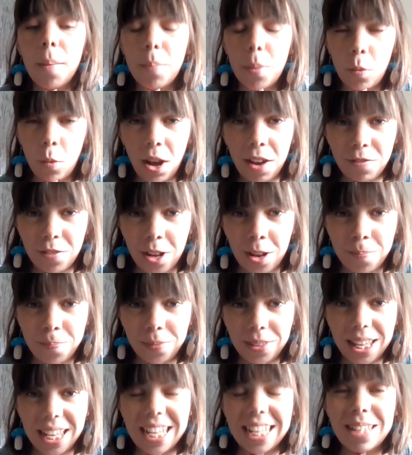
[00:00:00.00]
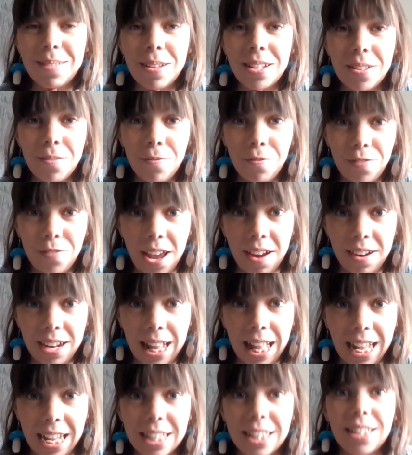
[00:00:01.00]
But what I've done is made some fairy
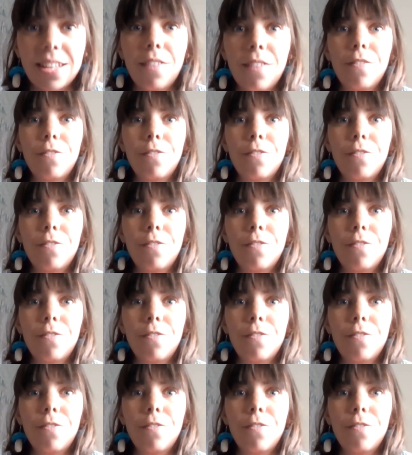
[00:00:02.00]
lights